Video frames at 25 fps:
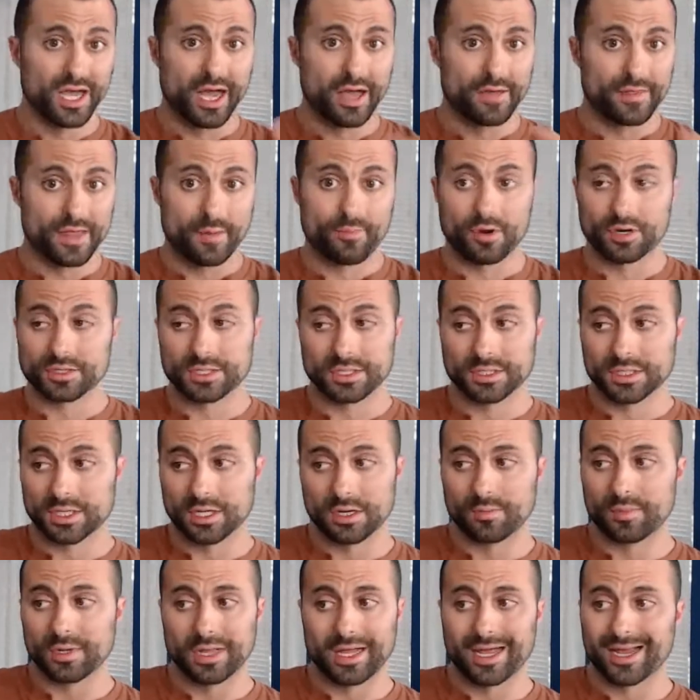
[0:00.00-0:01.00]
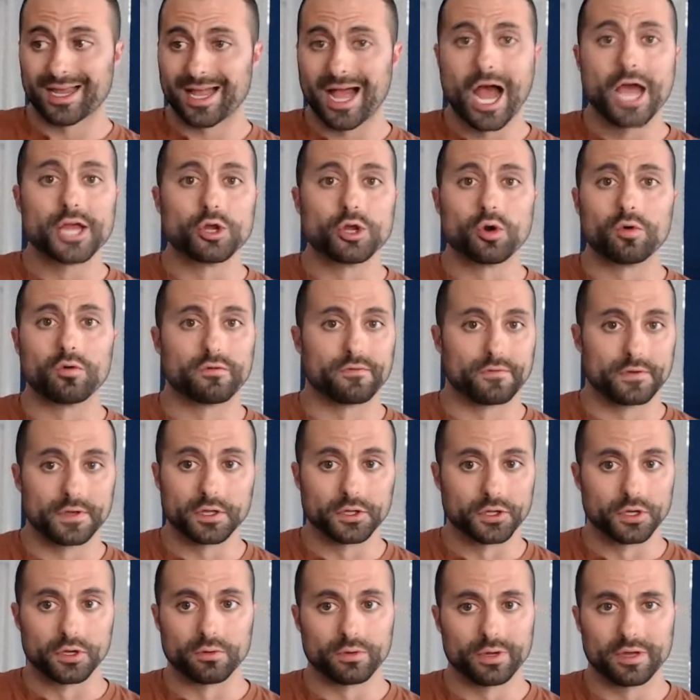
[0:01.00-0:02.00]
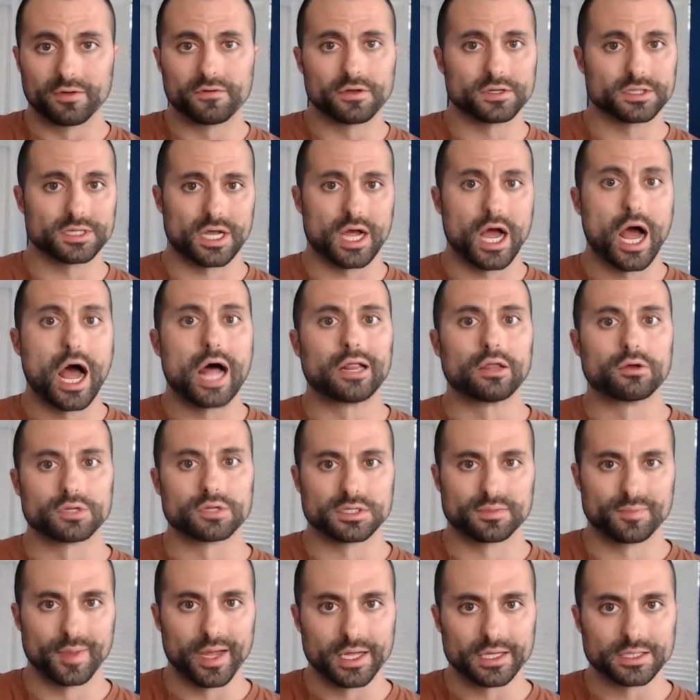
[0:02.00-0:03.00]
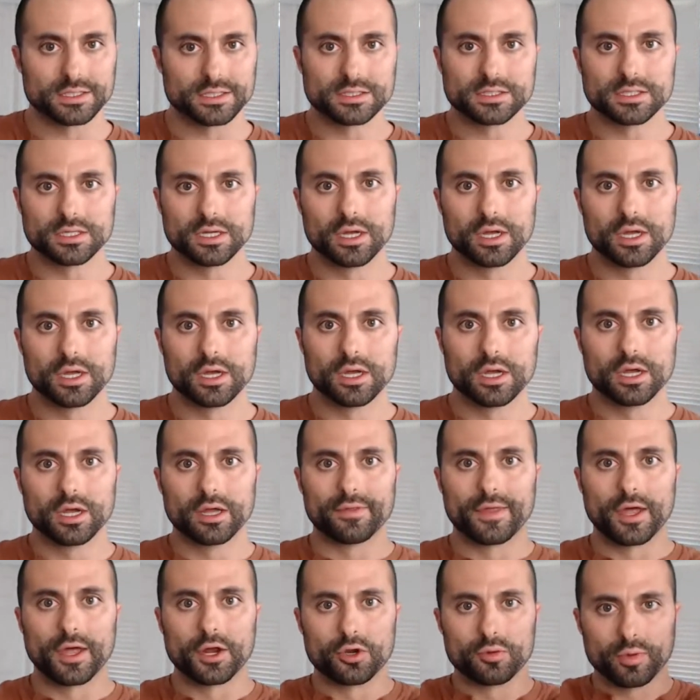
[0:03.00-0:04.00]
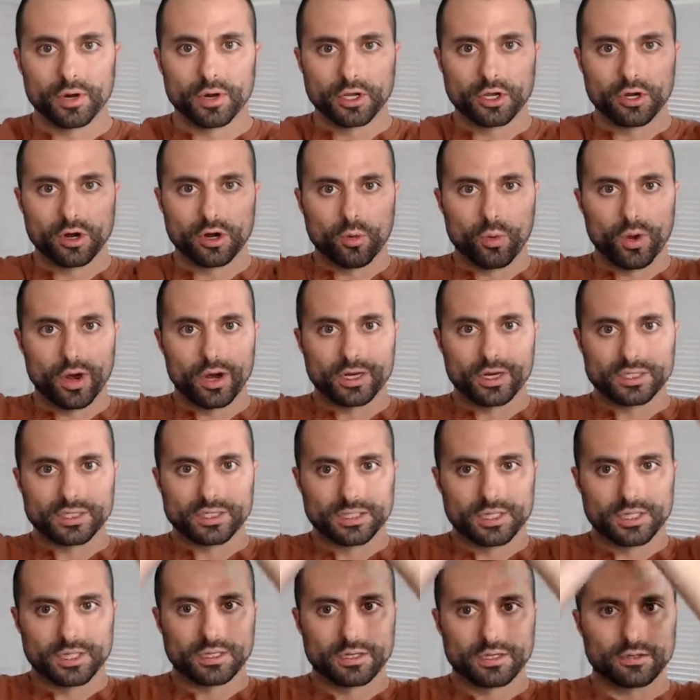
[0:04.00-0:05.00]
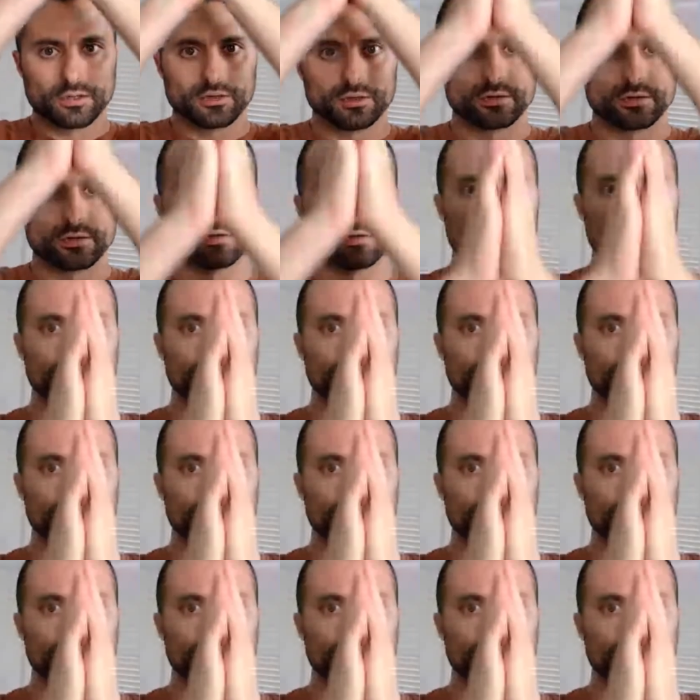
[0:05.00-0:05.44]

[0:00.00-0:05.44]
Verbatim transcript: And that person's going to be like, I don't feel you. It feels like a hollow space. Then you bring your awareness in,